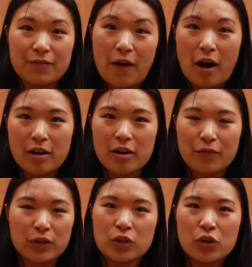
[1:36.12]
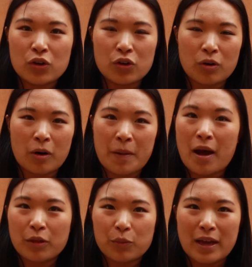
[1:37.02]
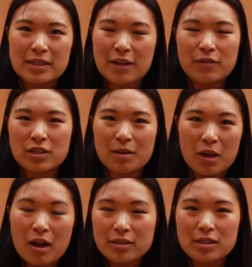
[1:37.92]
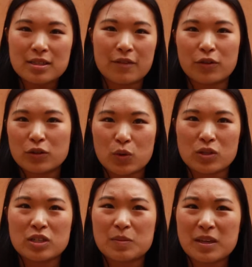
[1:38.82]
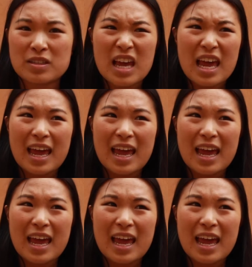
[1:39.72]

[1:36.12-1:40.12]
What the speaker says: firing off with new neural pathways every time you ask yourself those questions, because